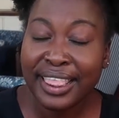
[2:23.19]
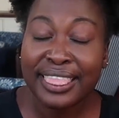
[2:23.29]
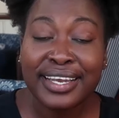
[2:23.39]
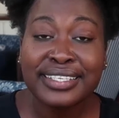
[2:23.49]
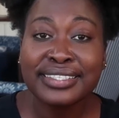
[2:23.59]

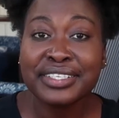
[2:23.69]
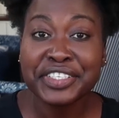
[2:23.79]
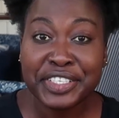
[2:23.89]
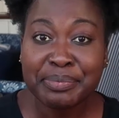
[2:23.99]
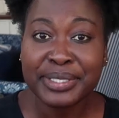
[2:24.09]
That's the
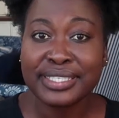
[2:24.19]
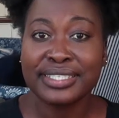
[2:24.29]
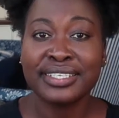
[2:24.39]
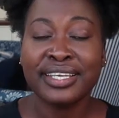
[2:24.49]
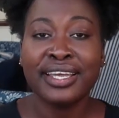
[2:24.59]

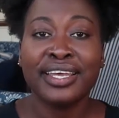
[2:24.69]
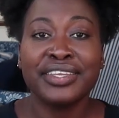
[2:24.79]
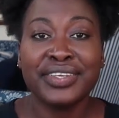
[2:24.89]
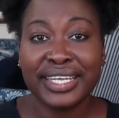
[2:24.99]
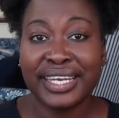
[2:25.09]
cheapest
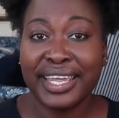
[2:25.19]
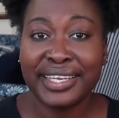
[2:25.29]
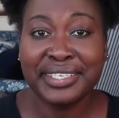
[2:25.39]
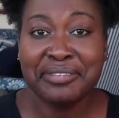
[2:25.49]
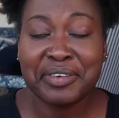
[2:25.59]
you can
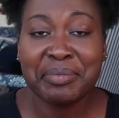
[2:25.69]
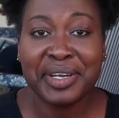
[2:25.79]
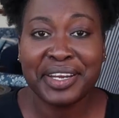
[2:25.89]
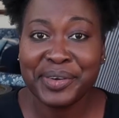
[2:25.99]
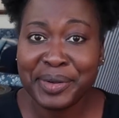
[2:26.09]
get from
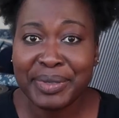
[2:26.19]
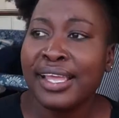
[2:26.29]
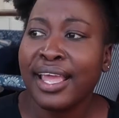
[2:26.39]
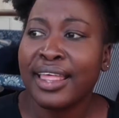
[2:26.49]
Nairobi.